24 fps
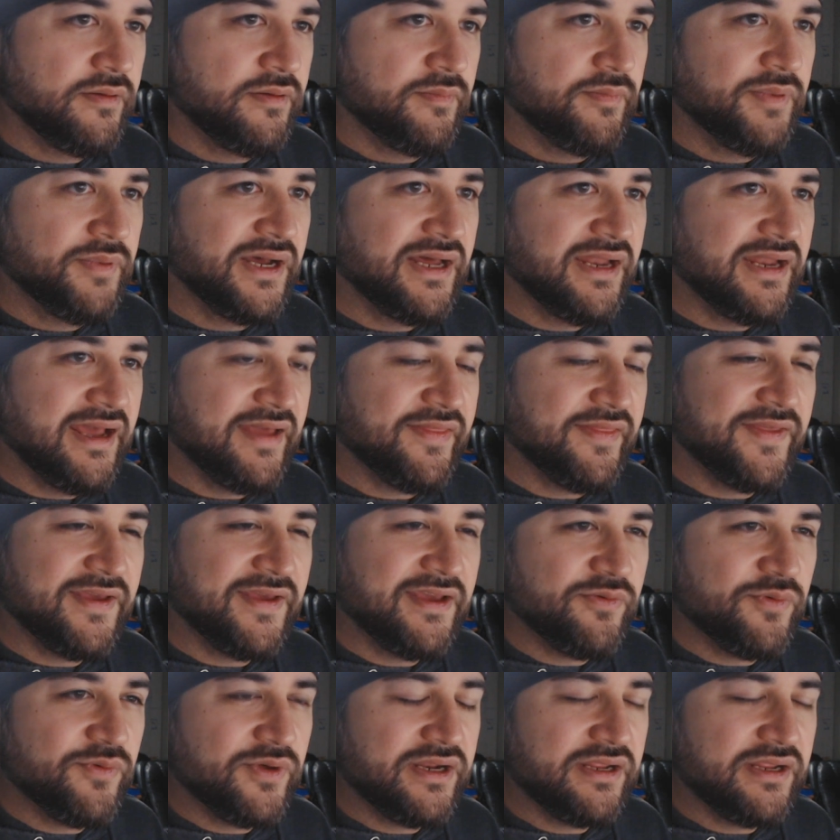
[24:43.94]
But I
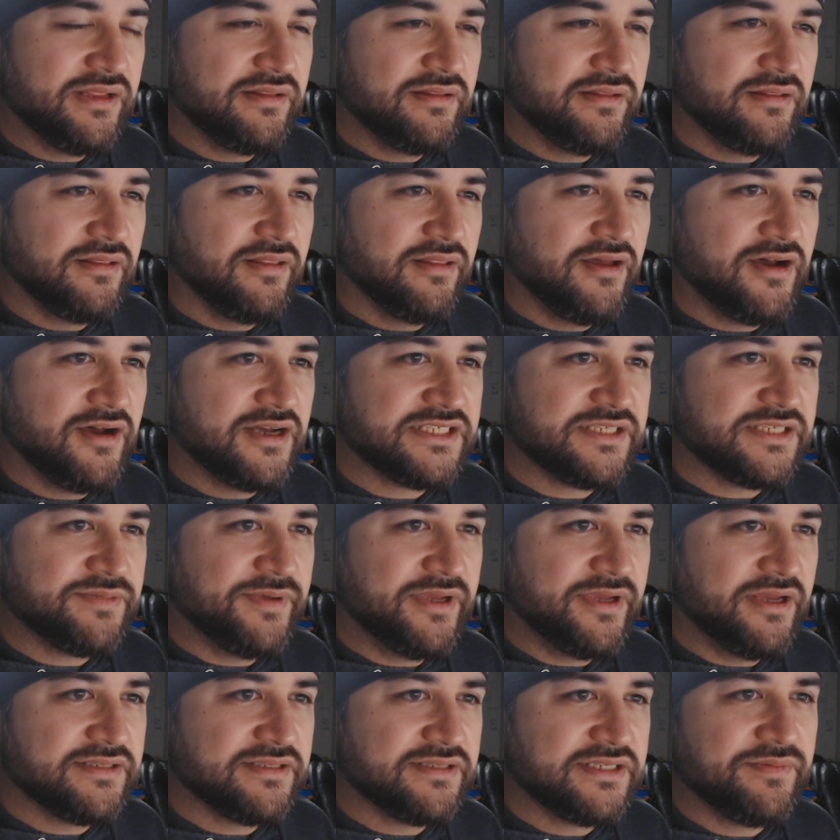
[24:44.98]
think what it lost
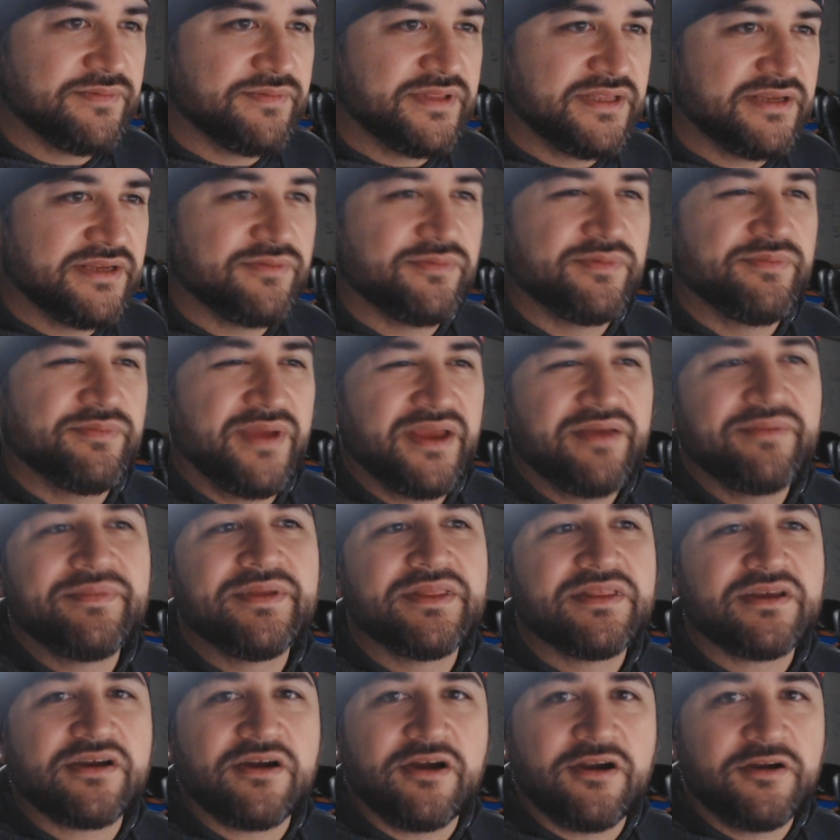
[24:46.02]
me on some of it may have
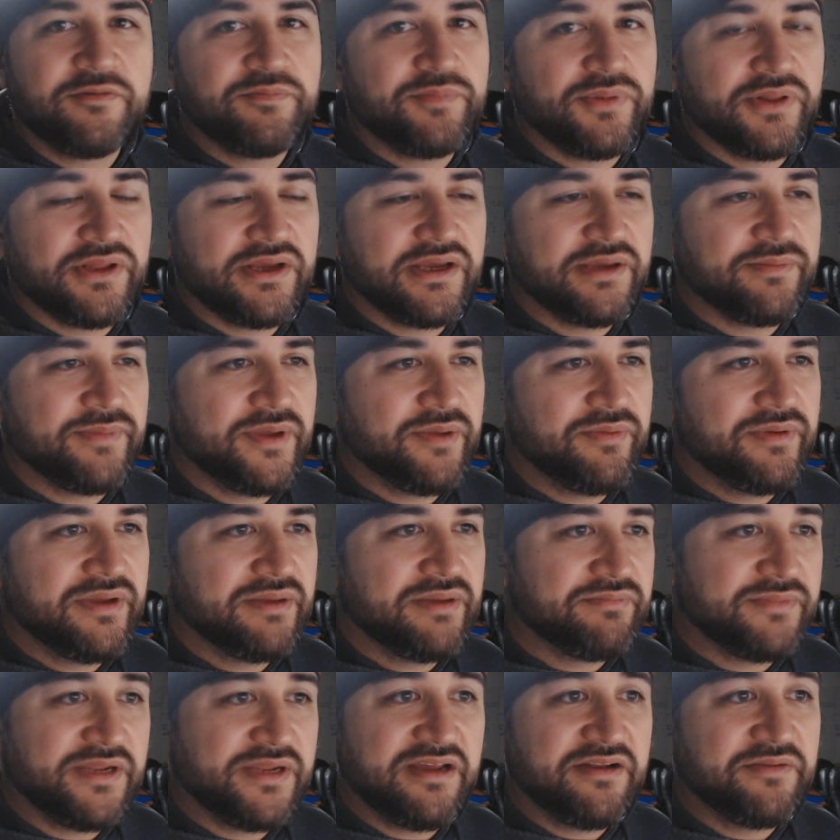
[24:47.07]
been the card play. Maybe
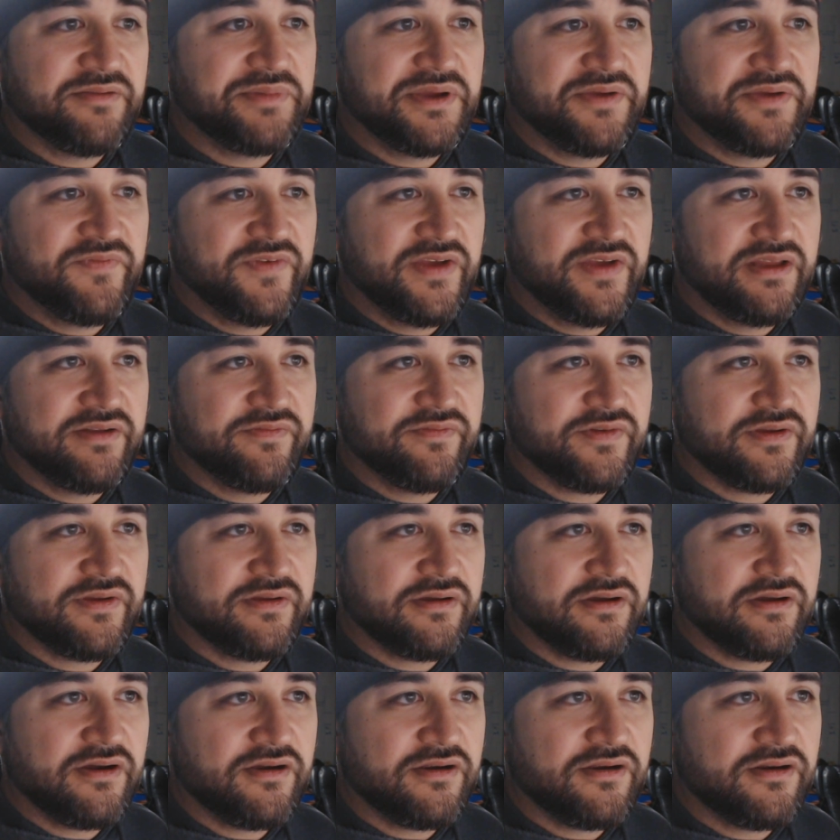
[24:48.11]
I'm not a big fan of
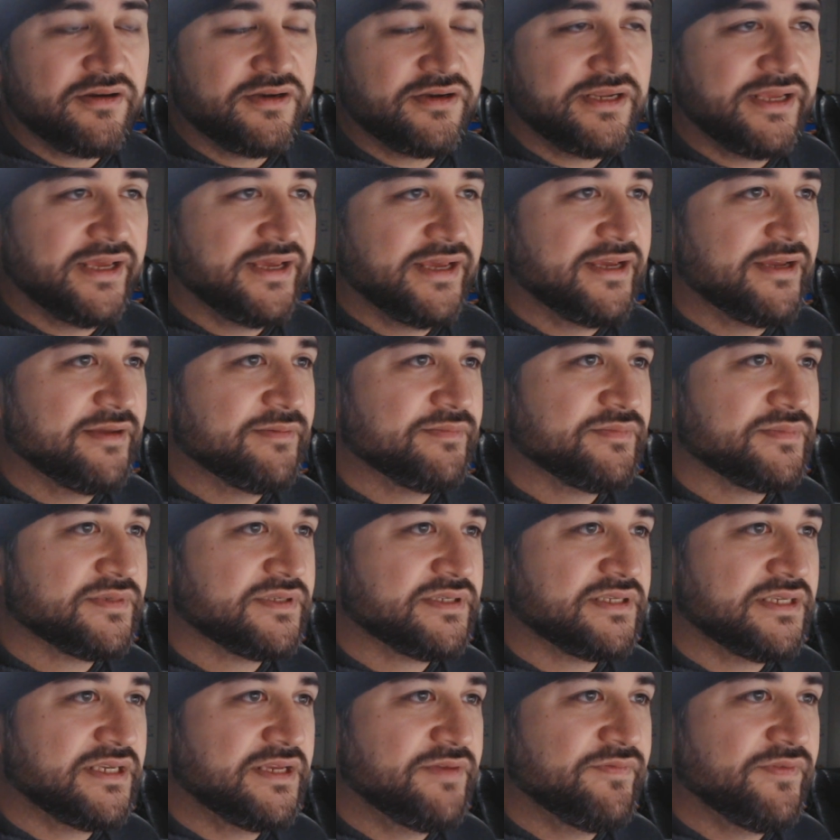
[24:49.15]
card
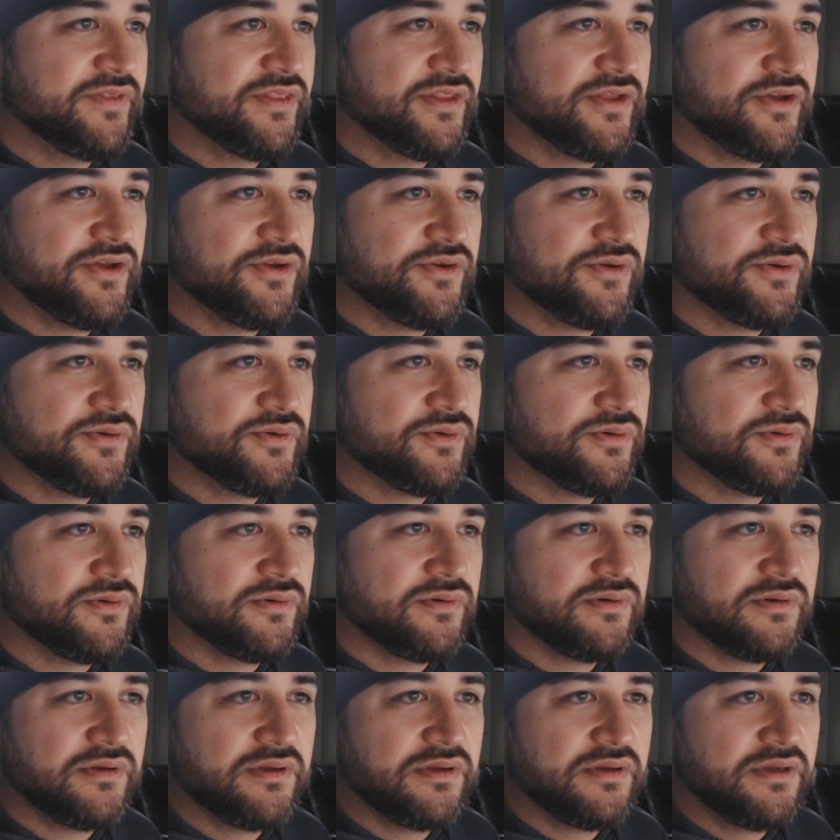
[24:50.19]
games, even though I'm
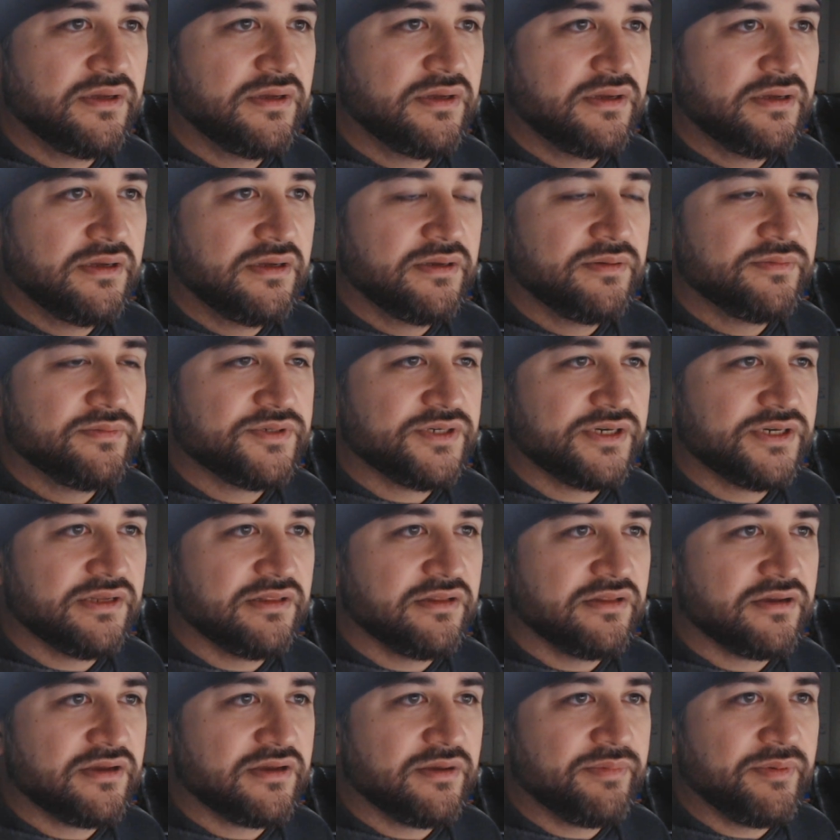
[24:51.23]
trying to
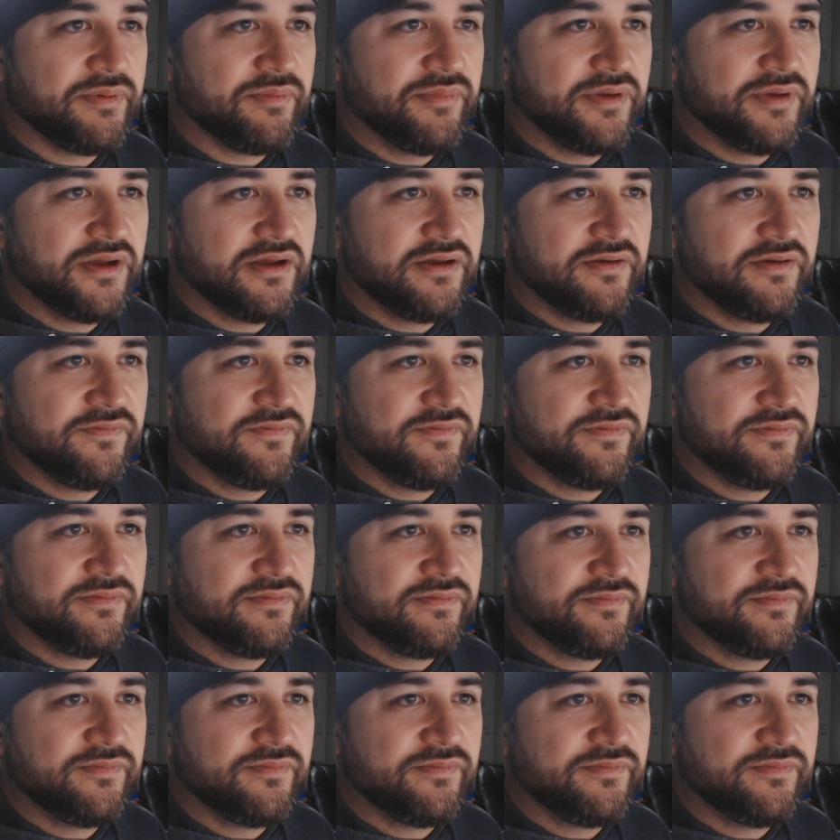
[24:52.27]
look up above.